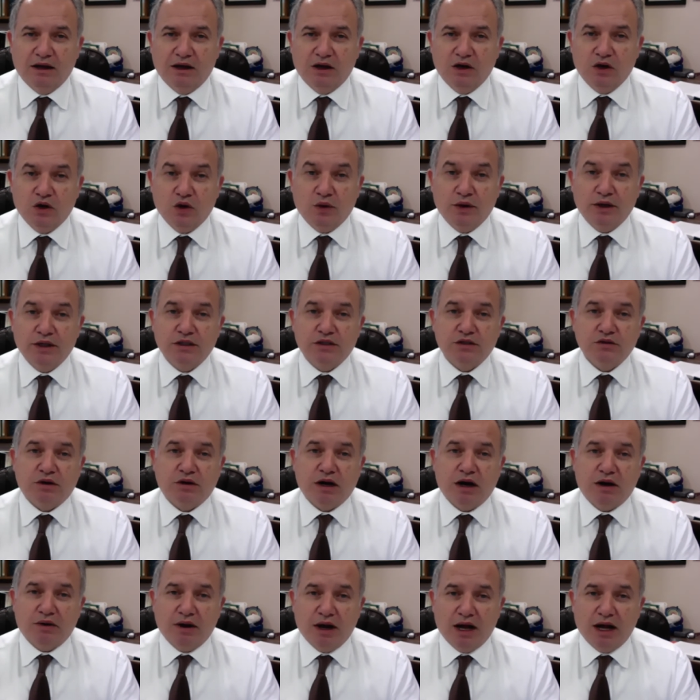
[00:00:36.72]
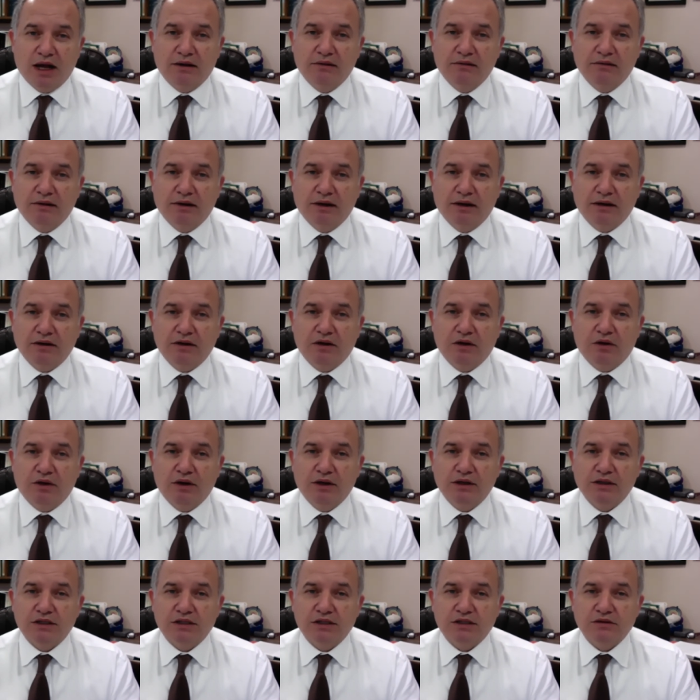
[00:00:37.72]
going to Haran and
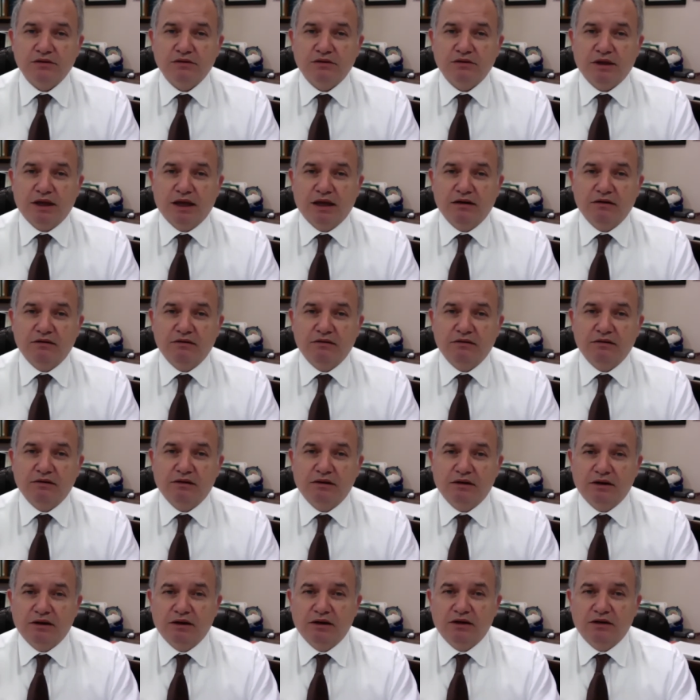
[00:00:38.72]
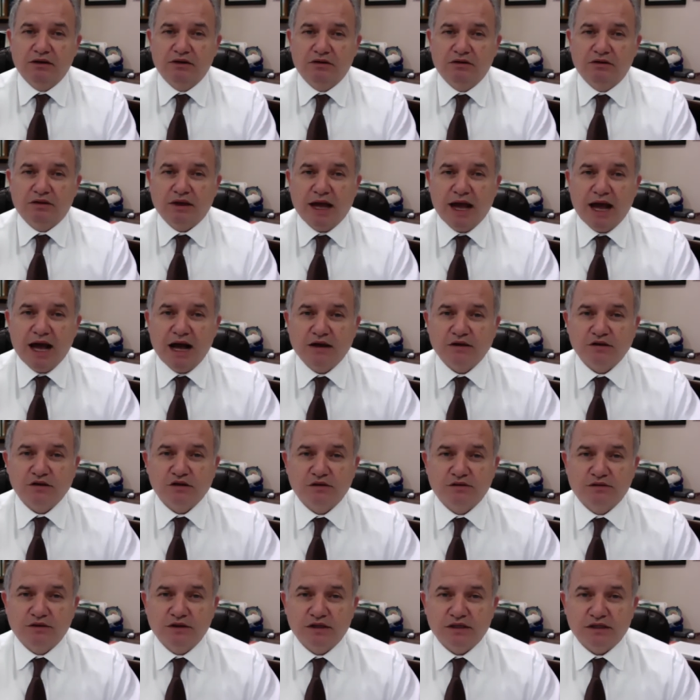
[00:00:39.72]
going to the house
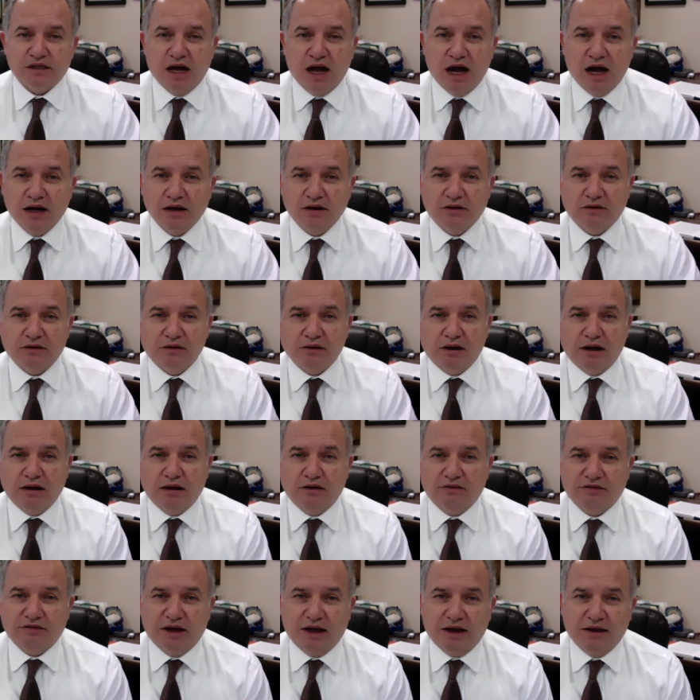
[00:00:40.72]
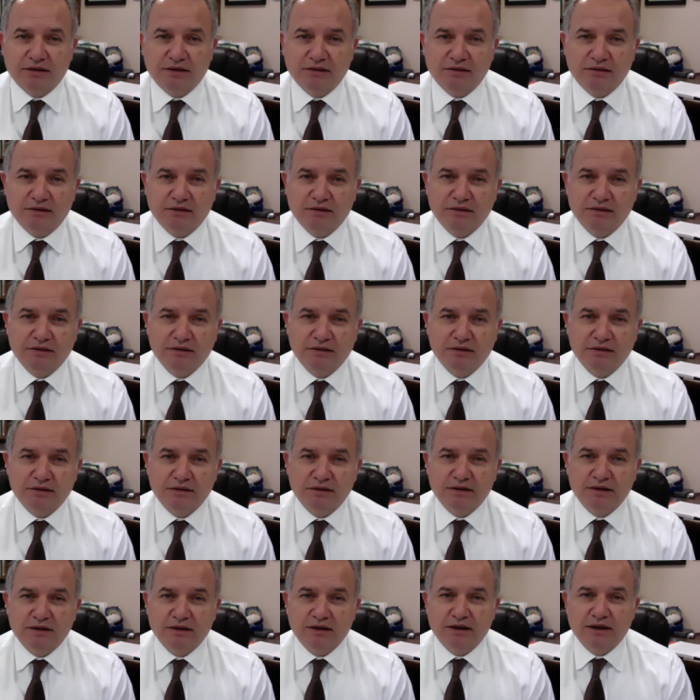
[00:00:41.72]
of his uncle Lavan,
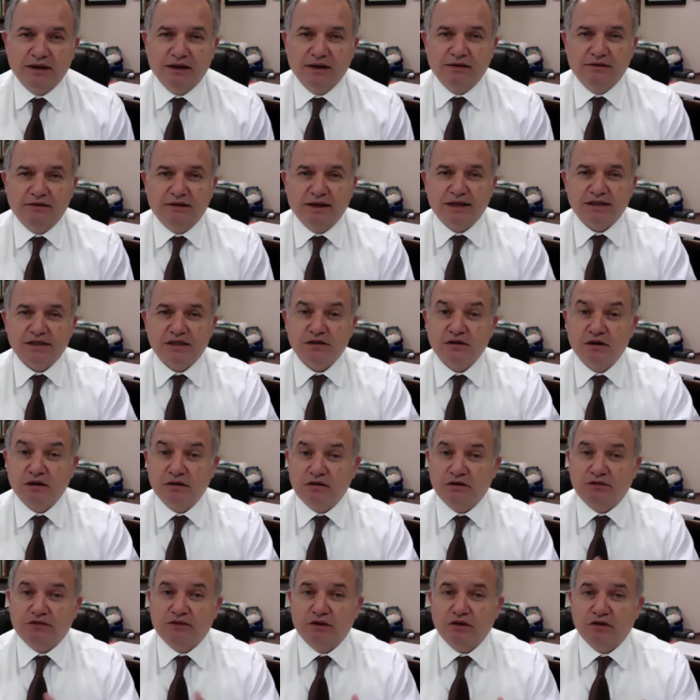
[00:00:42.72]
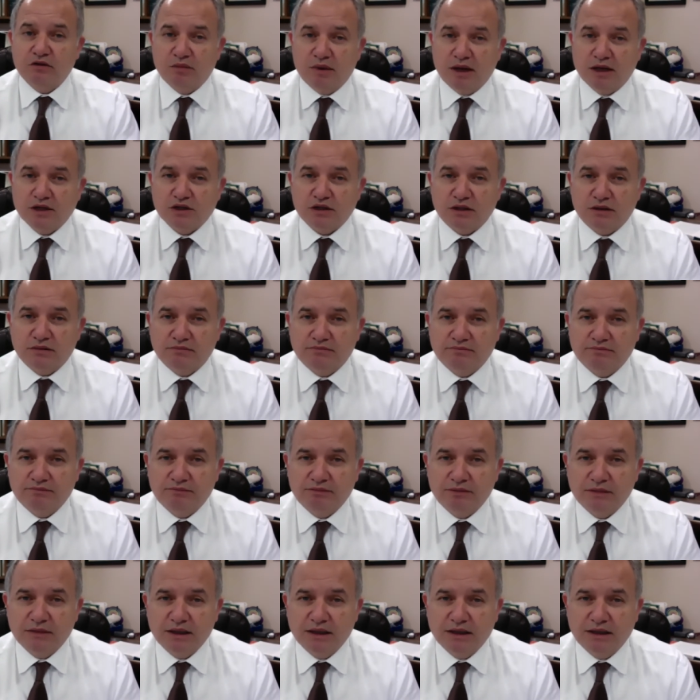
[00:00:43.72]
takes in a different dimension.
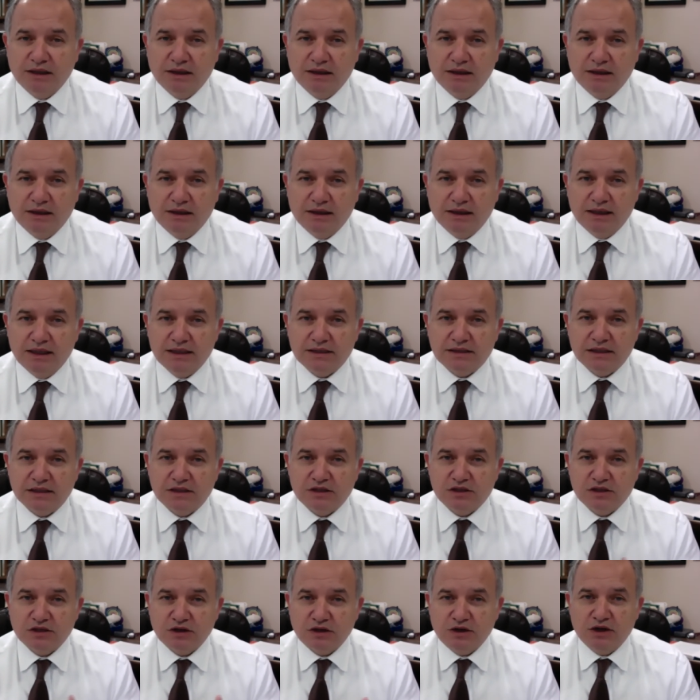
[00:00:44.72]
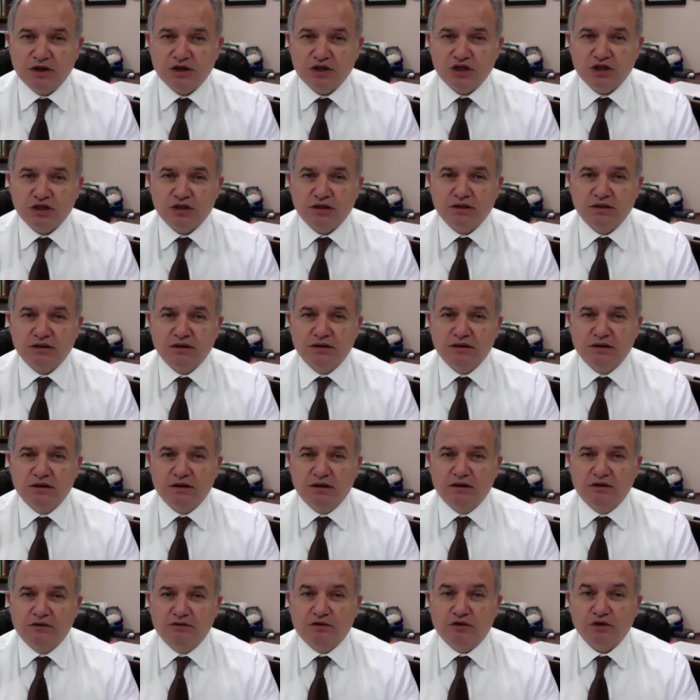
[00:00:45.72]
It's a search
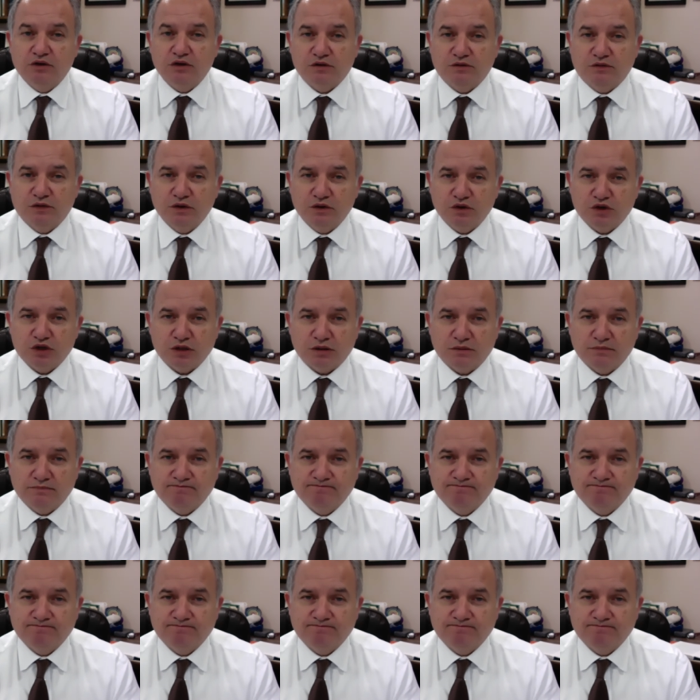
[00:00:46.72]
for his future.